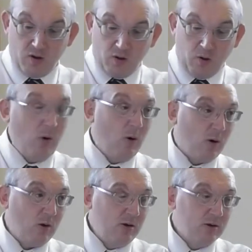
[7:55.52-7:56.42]

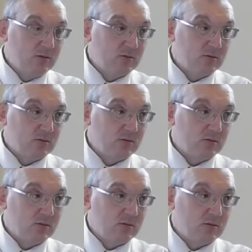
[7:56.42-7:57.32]
all,
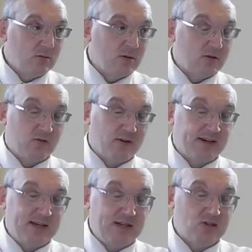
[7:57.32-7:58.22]
or at the very
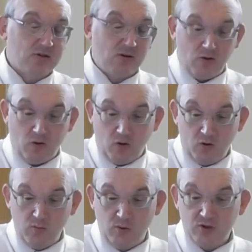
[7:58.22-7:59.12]
least,
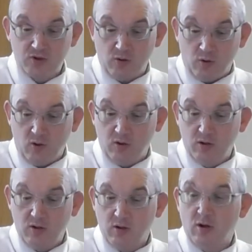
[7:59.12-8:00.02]
almost
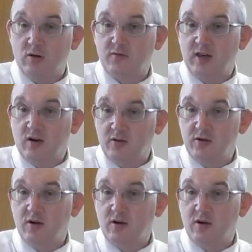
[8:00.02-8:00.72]
all of the other